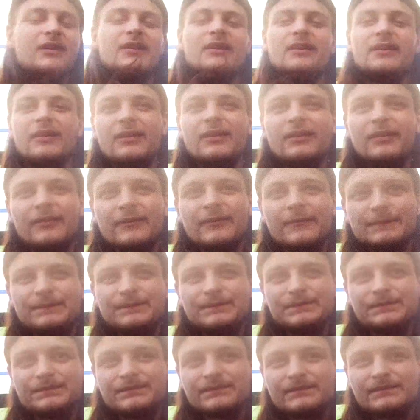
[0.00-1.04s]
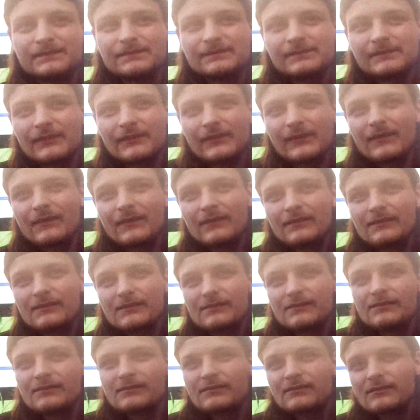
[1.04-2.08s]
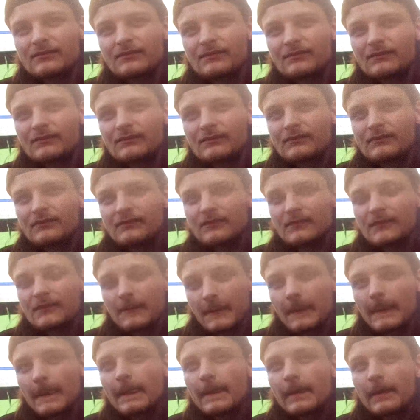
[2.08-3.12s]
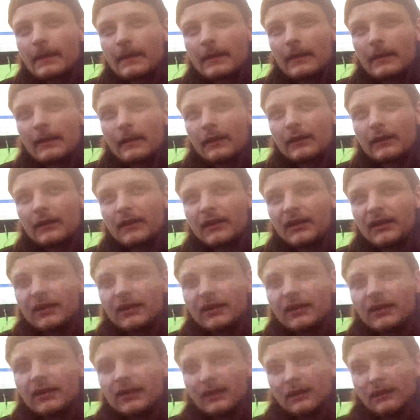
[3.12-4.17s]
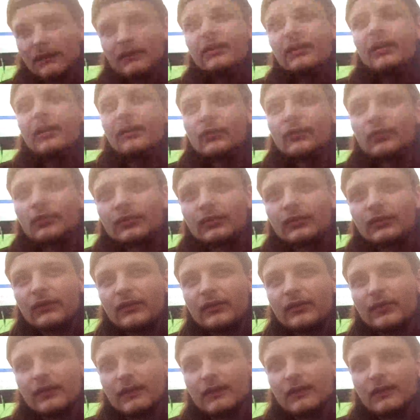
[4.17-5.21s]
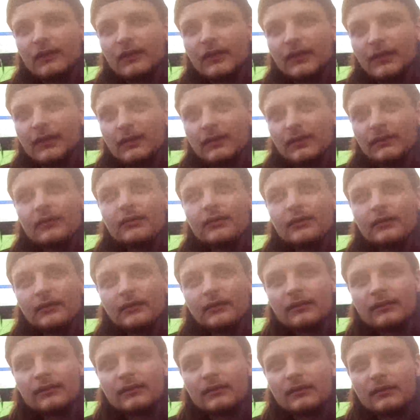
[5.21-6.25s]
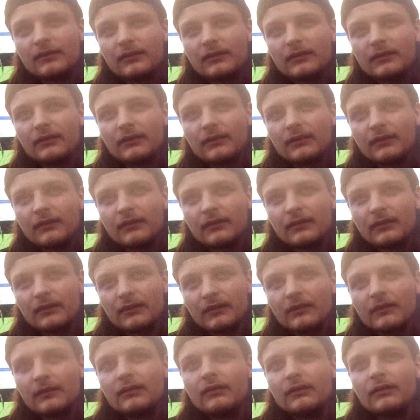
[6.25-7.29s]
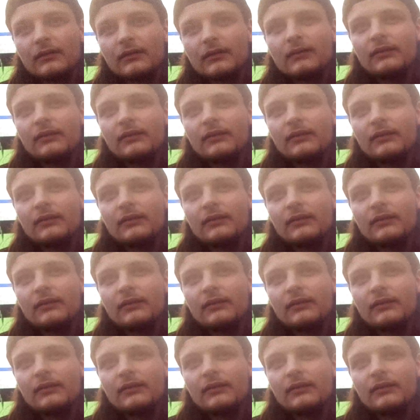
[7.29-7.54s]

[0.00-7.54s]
It's funny too because when I started dyeing my hair, I just kept it up for some reason. Like I said, it suited me and people were responding.